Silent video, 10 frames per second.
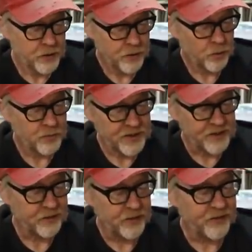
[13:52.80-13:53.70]
Normally I
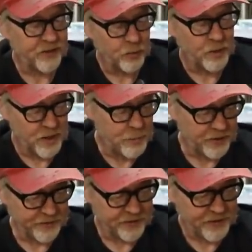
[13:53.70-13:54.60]
do this on one of my
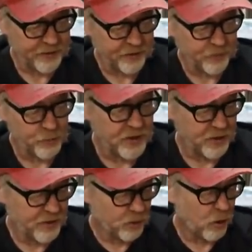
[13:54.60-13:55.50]
belt sanders,
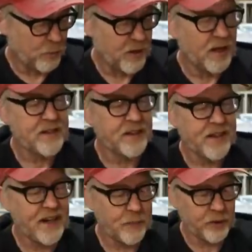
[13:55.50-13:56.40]
but they're all behind the
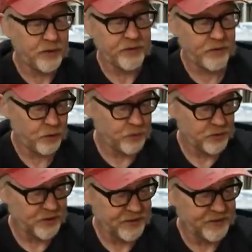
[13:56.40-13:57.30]
camera, so you're
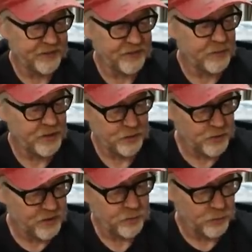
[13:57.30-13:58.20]
going to get to see me do
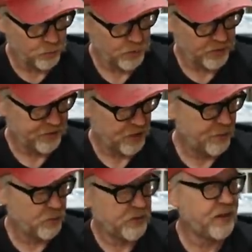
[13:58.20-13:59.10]
it in real
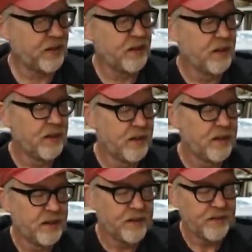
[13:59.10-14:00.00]
time with that
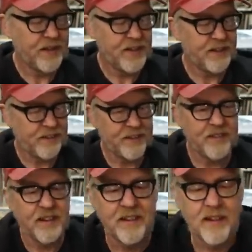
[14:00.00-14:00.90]
sanding
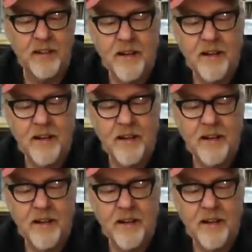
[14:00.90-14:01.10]
stick.